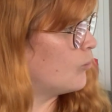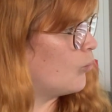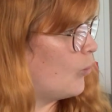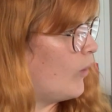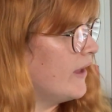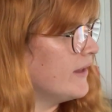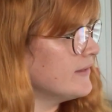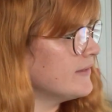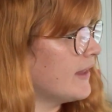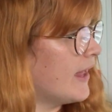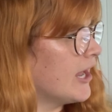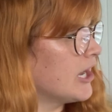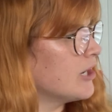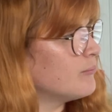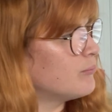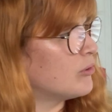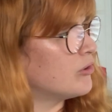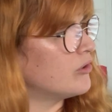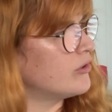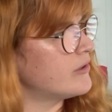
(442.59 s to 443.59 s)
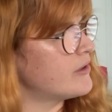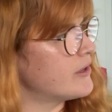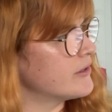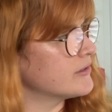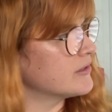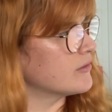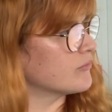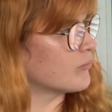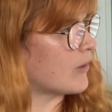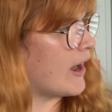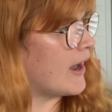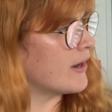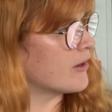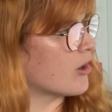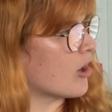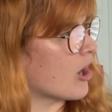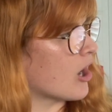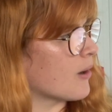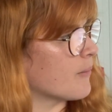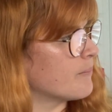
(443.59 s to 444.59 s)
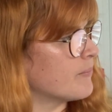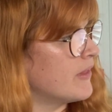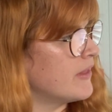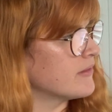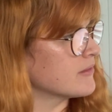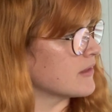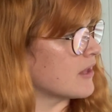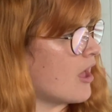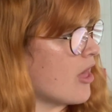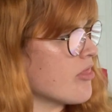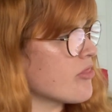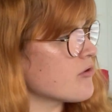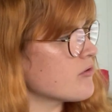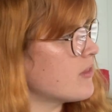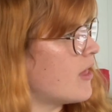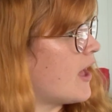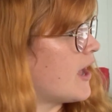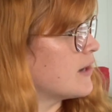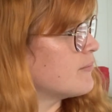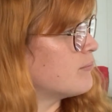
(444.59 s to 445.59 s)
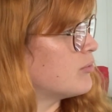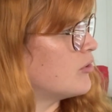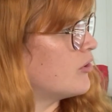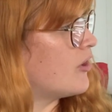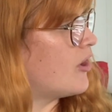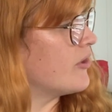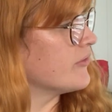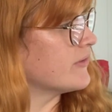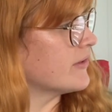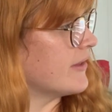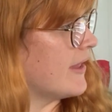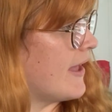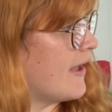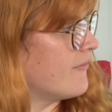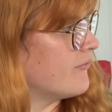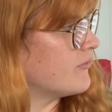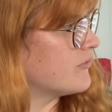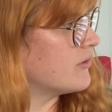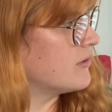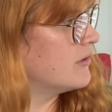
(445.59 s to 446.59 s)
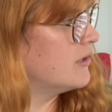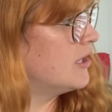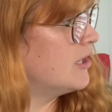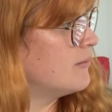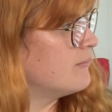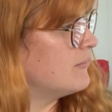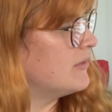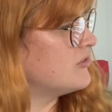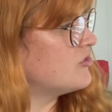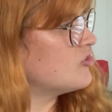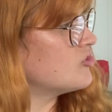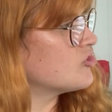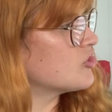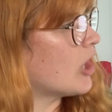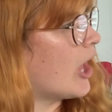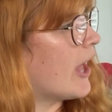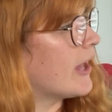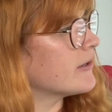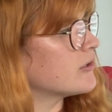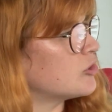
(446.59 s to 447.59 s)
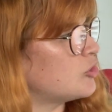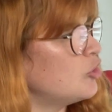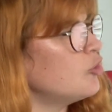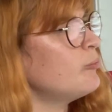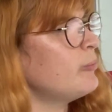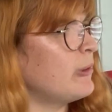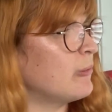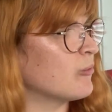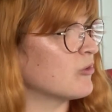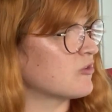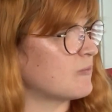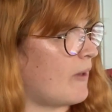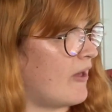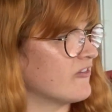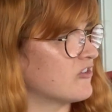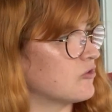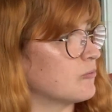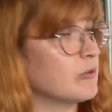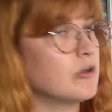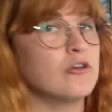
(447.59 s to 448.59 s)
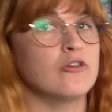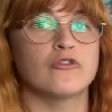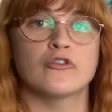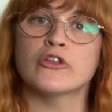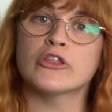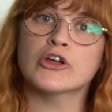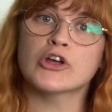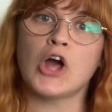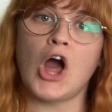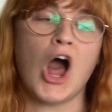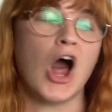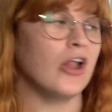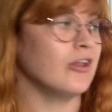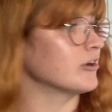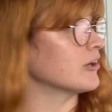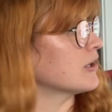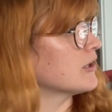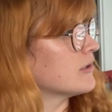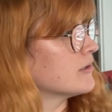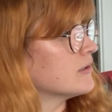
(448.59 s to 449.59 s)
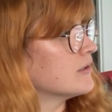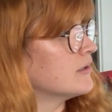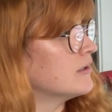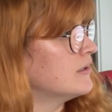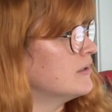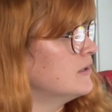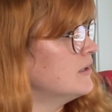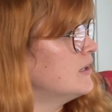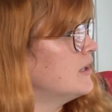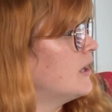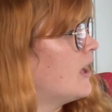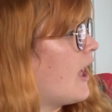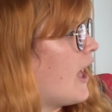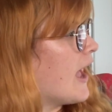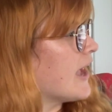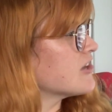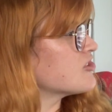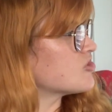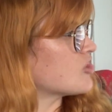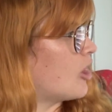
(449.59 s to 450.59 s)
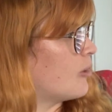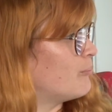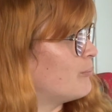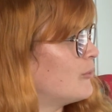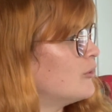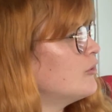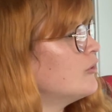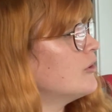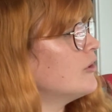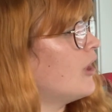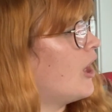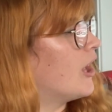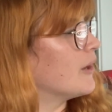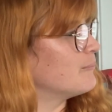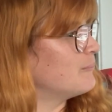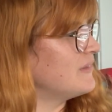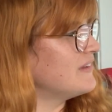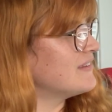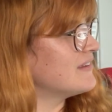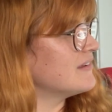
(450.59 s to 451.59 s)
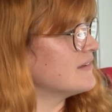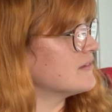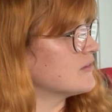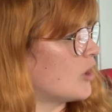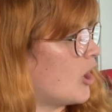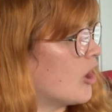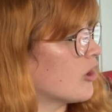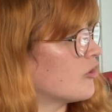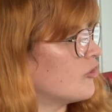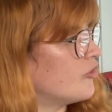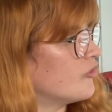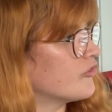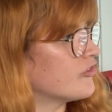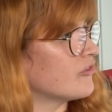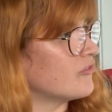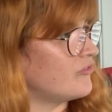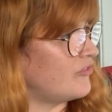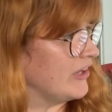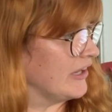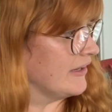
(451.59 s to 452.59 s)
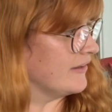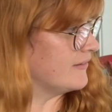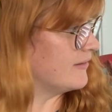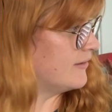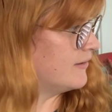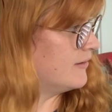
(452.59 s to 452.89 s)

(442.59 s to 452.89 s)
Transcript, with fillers: One line pull on the right arm, the other line pull on the left. Mrs. Schott, you be responsible for the collar. I shall pull on Mrs. Toggle's feet.